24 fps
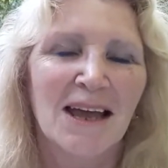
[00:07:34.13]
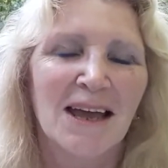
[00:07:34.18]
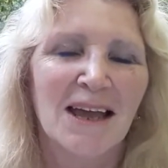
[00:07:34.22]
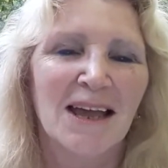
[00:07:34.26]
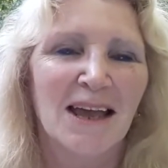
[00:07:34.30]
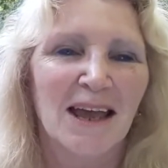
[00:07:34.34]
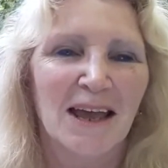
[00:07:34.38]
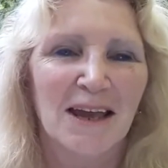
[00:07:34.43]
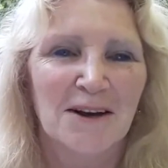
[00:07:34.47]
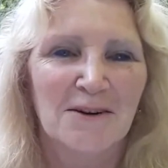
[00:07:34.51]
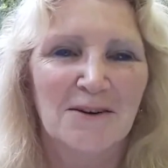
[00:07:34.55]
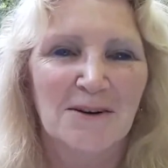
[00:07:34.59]

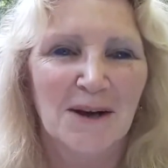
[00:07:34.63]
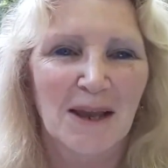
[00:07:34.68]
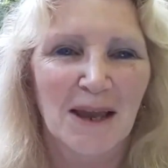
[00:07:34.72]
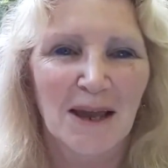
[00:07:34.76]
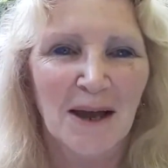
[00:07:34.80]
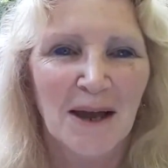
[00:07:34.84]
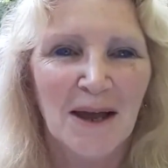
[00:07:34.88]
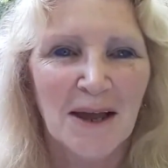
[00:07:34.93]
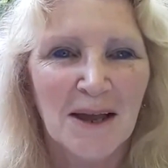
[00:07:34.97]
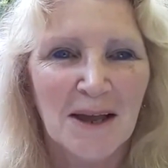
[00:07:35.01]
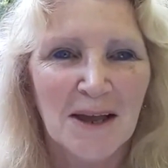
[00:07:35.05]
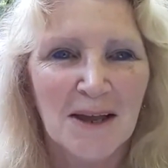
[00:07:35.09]
area.
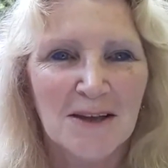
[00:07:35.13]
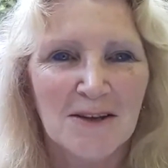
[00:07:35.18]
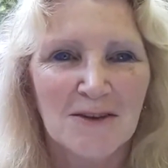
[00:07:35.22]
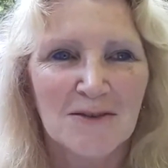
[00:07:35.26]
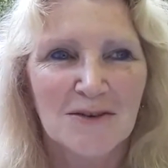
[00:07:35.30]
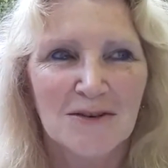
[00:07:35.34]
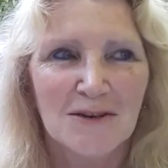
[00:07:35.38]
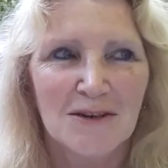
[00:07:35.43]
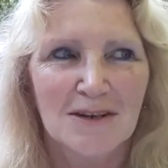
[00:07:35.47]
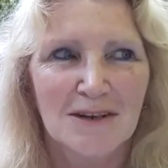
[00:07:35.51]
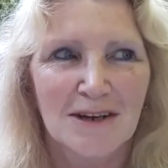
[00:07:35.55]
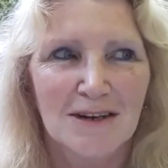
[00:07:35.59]

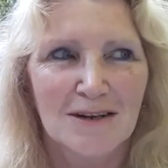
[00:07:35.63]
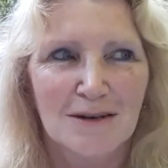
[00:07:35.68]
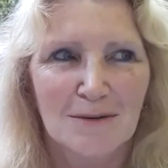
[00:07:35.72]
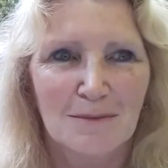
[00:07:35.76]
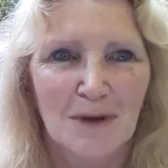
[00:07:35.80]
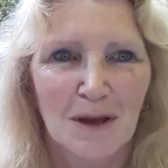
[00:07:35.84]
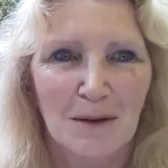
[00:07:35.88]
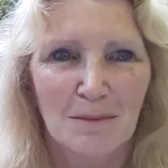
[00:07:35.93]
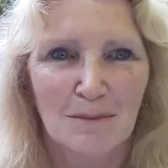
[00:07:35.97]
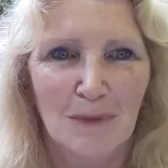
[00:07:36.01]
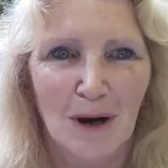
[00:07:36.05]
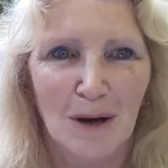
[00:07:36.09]
She said to
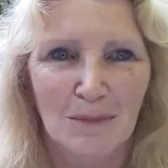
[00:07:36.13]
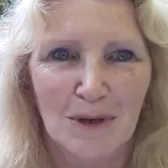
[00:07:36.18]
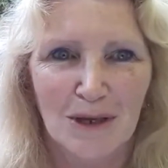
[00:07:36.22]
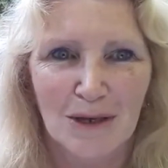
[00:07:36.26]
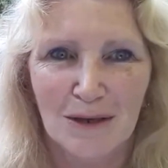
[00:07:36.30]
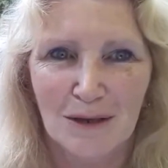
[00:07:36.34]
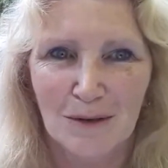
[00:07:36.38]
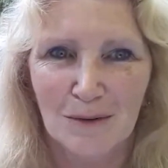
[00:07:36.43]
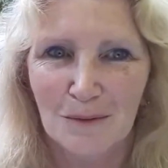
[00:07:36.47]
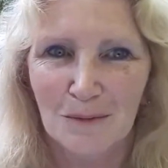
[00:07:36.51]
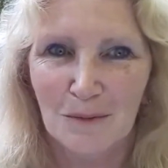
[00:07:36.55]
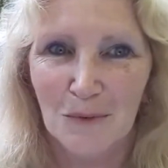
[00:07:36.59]
me,
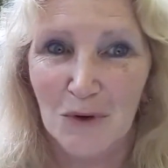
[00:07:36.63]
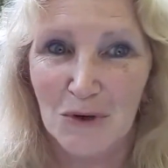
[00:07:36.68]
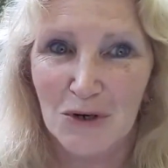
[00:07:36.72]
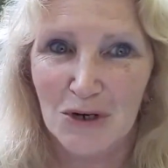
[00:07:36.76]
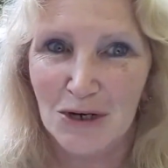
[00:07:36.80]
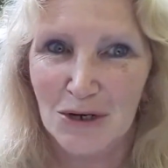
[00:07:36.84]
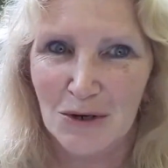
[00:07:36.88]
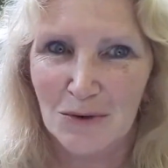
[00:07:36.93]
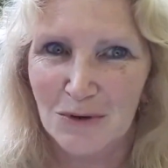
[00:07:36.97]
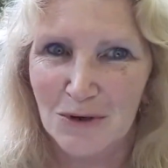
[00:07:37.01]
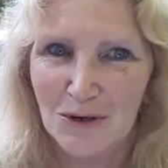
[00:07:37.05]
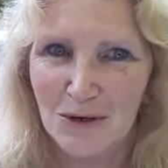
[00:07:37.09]
"Mummy, what are
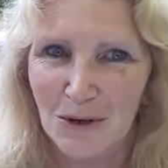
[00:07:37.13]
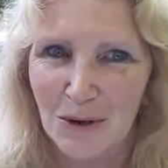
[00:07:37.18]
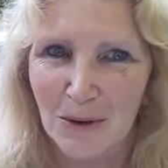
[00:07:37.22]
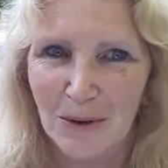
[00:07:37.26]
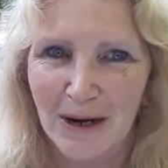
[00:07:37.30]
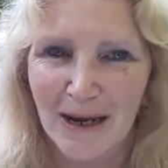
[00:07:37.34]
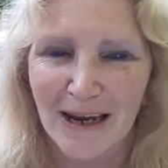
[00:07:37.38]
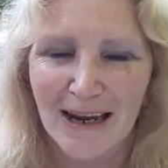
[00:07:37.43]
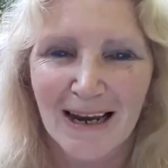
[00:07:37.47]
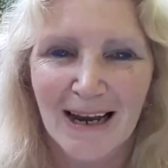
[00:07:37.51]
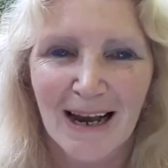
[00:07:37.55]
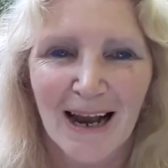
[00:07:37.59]
you
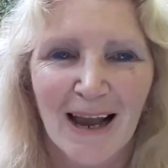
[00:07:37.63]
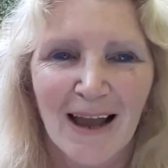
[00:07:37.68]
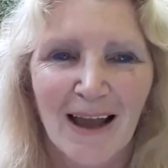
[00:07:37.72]
doing?"